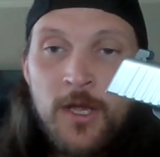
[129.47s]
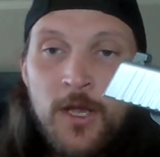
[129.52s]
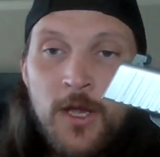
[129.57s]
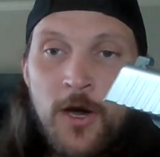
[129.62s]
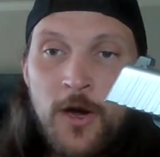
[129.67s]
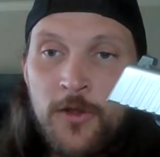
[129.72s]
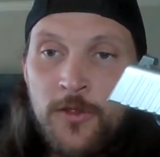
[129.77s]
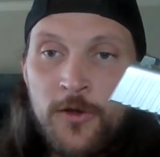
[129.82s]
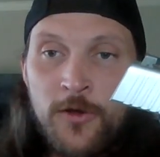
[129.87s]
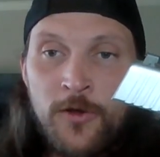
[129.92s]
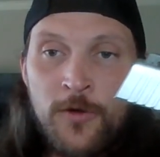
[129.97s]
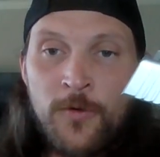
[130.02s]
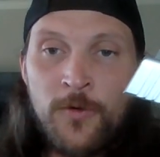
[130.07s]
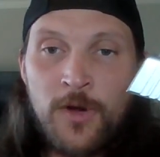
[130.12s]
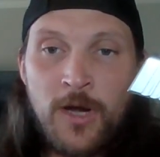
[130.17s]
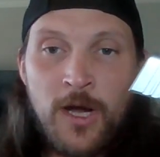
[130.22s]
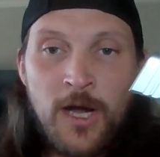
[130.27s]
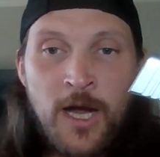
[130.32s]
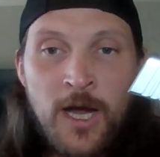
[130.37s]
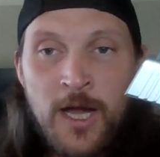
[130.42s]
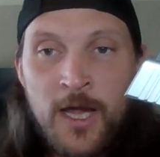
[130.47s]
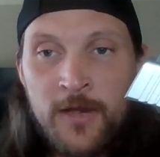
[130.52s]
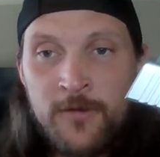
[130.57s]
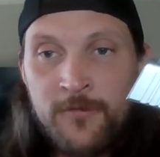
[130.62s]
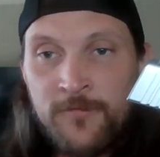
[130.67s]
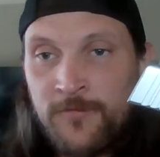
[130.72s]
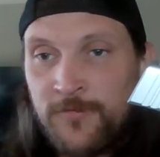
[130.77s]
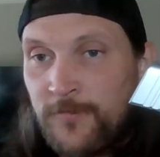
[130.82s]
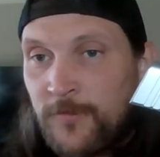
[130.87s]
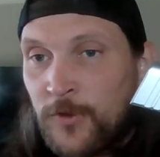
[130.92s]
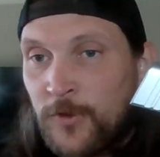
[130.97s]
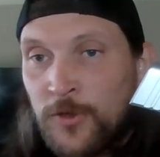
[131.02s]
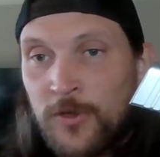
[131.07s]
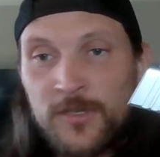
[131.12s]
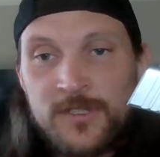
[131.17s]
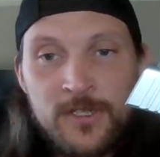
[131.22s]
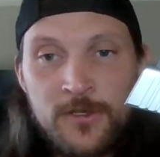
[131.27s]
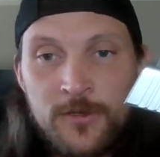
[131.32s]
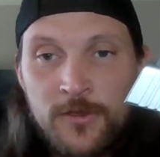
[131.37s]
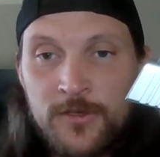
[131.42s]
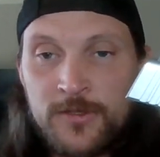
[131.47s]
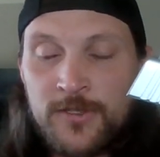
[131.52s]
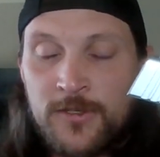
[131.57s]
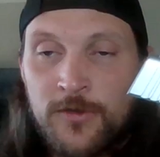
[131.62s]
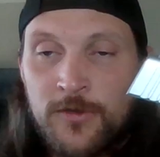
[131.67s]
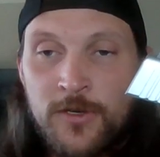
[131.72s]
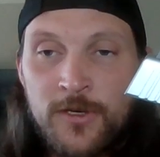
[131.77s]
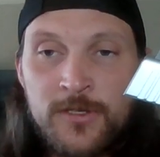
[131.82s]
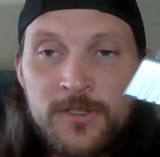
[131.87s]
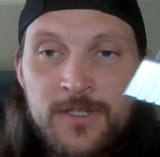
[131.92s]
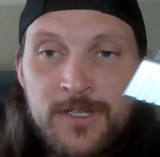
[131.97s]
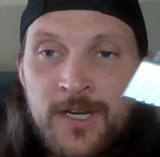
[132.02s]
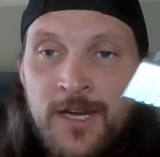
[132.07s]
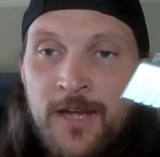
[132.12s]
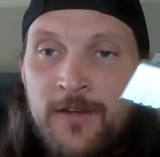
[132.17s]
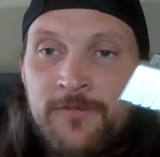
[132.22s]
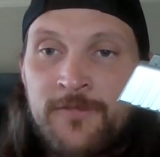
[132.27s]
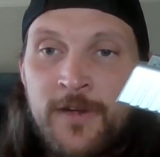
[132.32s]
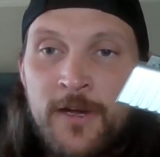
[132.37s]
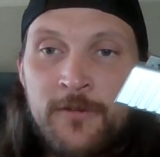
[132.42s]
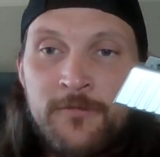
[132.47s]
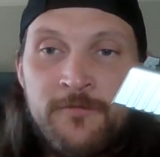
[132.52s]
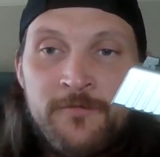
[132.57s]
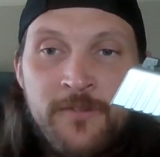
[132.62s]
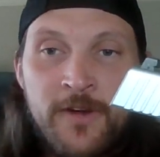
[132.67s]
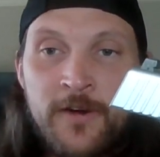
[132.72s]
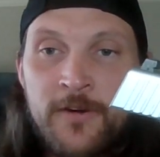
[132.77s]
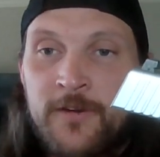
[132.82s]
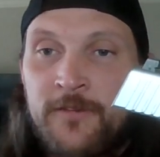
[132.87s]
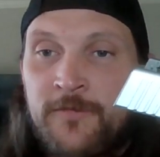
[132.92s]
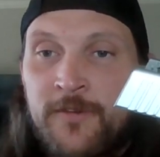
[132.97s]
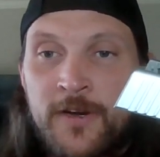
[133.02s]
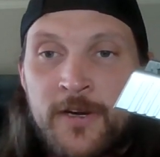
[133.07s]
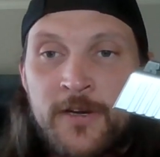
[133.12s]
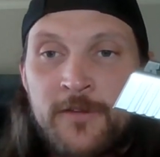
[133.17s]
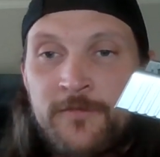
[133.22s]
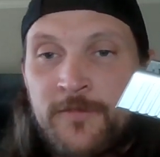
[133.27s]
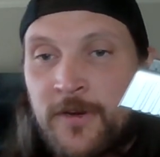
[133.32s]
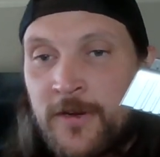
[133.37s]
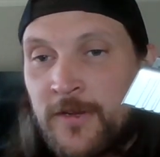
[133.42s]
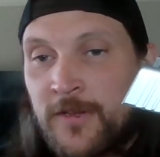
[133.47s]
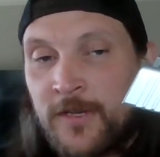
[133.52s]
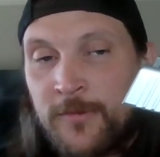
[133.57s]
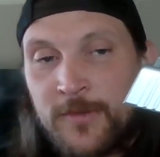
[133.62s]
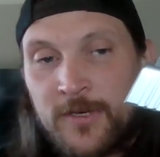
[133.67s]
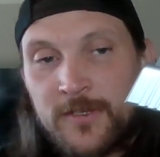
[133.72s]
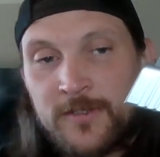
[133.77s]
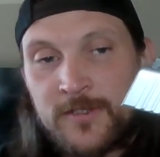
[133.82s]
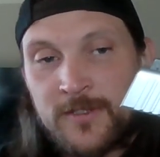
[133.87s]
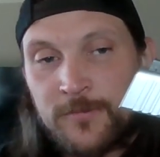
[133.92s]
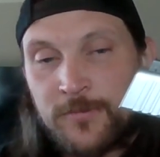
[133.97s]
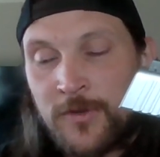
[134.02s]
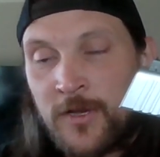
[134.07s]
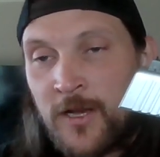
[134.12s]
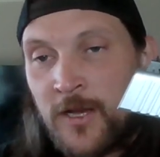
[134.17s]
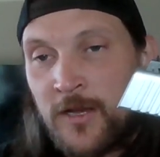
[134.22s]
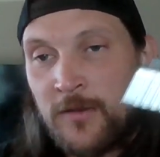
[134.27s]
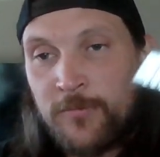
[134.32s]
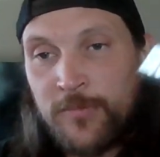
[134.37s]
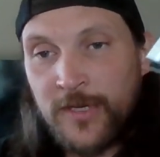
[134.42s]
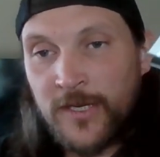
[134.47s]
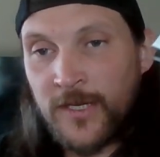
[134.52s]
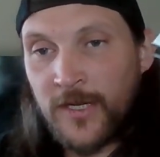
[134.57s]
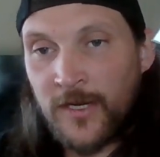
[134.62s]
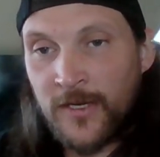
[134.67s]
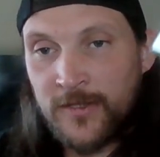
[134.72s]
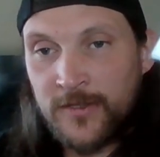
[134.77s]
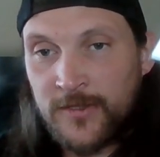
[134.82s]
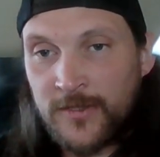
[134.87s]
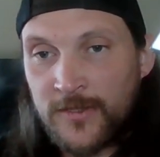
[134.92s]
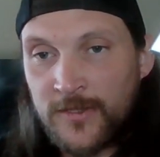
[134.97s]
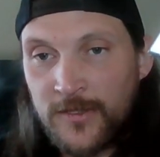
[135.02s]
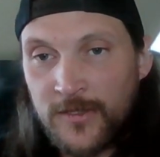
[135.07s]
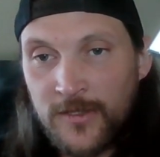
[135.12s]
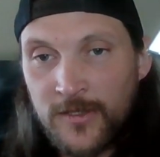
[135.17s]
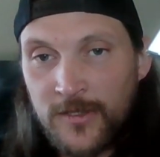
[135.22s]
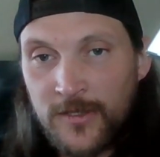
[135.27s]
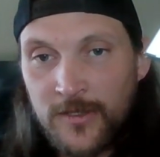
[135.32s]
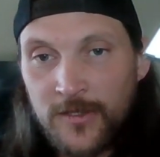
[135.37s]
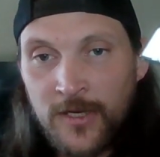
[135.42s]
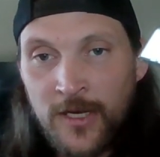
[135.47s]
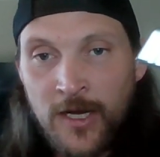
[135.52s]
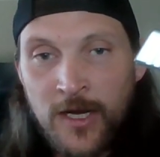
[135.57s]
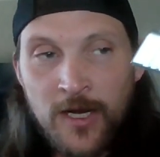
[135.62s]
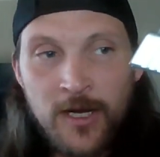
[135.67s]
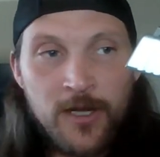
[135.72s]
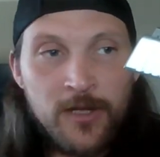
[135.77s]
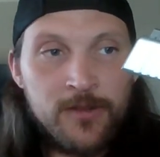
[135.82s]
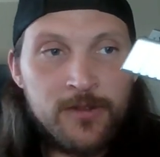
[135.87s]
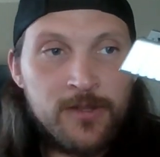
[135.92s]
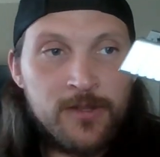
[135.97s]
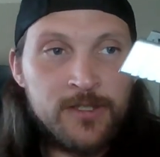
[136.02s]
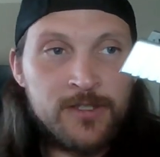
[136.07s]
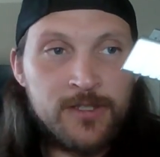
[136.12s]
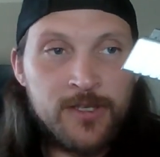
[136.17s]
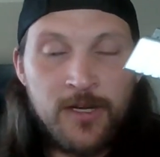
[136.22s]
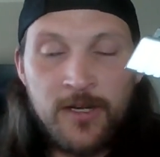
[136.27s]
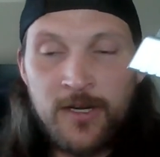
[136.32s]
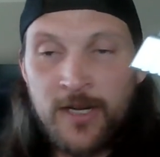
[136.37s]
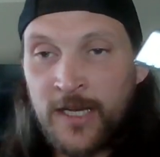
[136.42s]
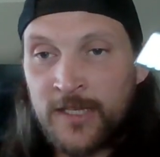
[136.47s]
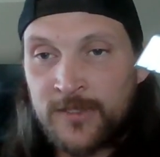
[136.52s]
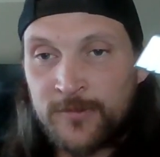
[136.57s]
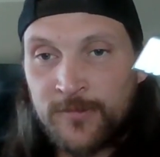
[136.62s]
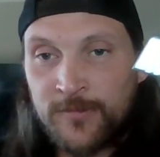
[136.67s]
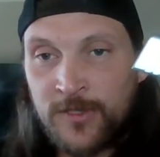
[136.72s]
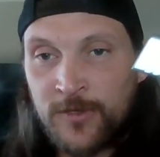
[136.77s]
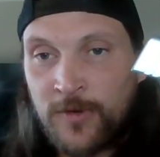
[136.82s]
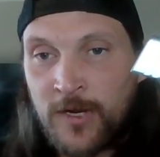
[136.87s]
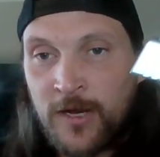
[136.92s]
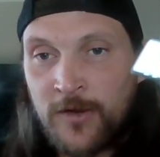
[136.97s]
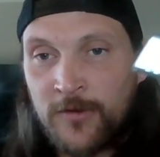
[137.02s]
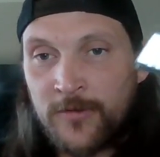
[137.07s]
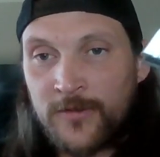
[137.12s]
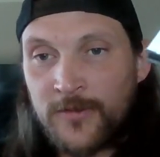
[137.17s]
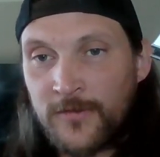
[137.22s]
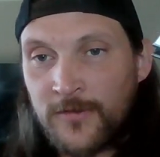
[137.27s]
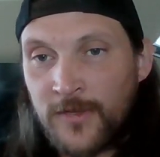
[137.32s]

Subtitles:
Although I've looked and looked and looked, and I found very, very, very limited supply because this gun hasn't been around